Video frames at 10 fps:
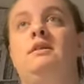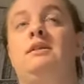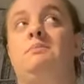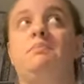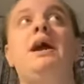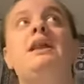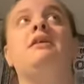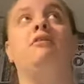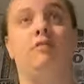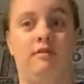the
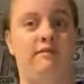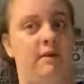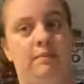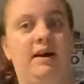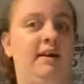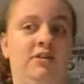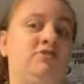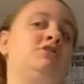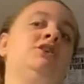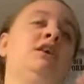pinnacle of vampire
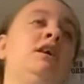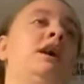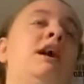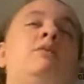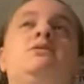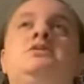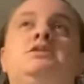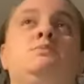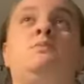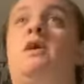literature, which
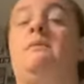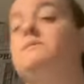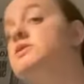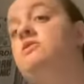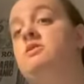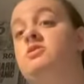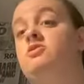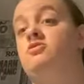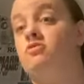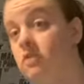is Bram Stoker's
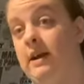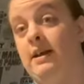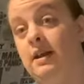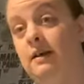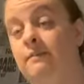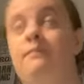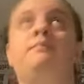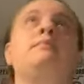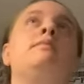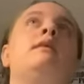Dracula.
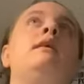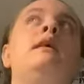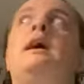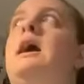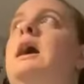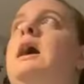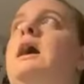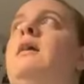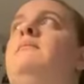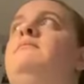
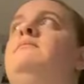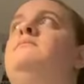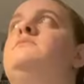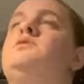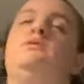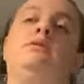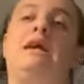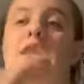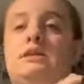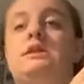Um, so
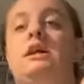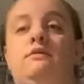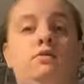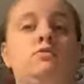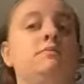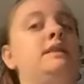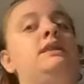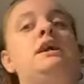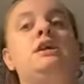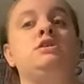that's kind of talking about
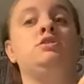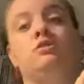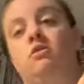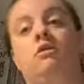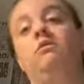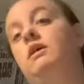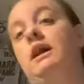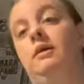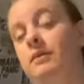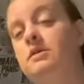the historical
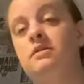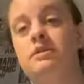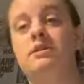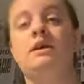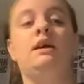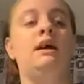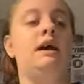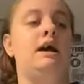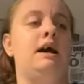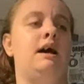element.
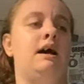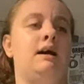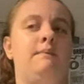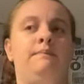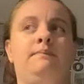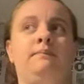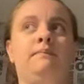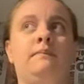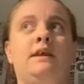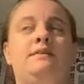Um,
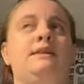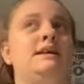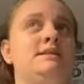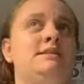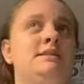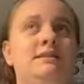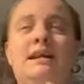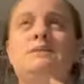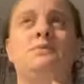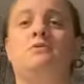this
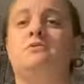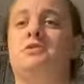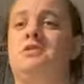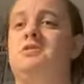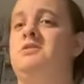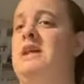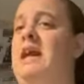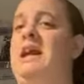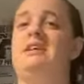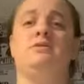next portion
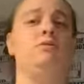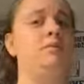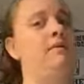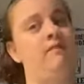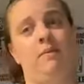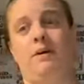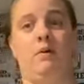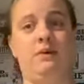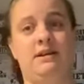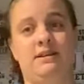is talking about vampire
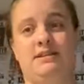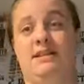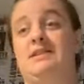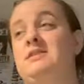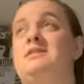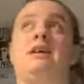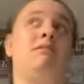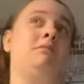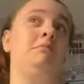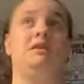weaknesses, starting
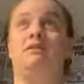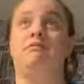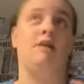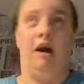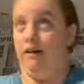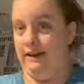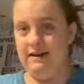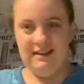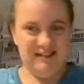with garlic.